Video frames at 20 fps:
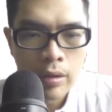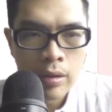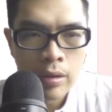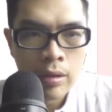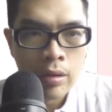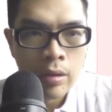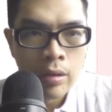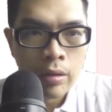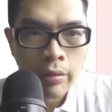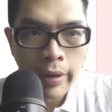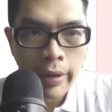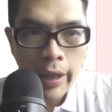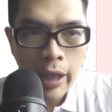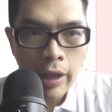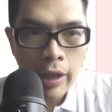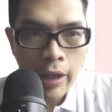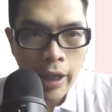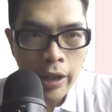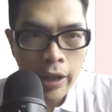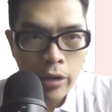Right, I'd
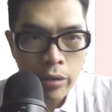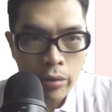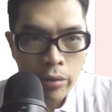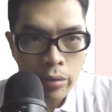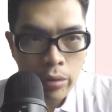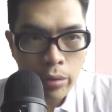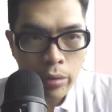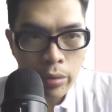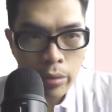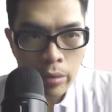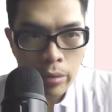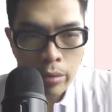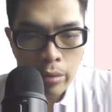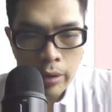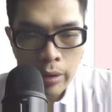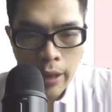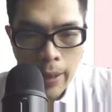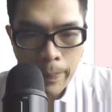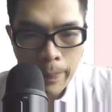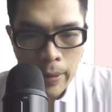like you to look
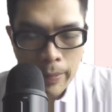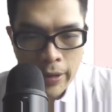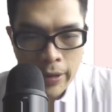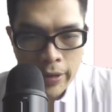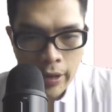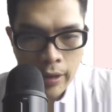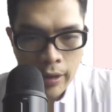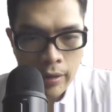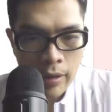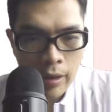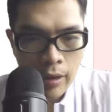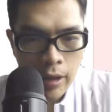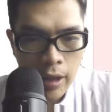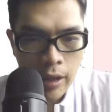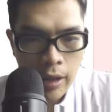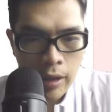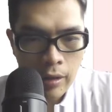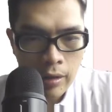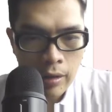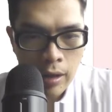at PPC.
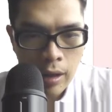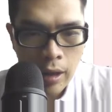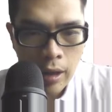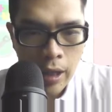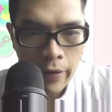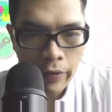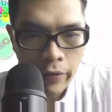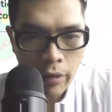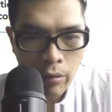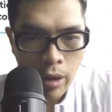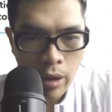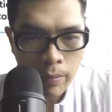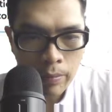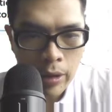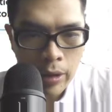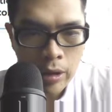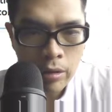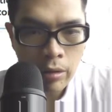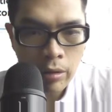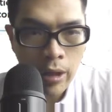Okay, everyone
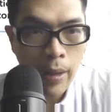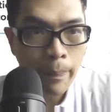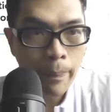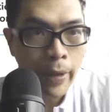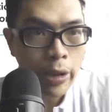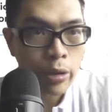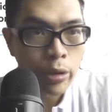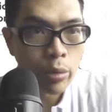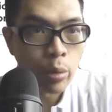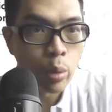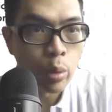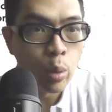please look at page 2.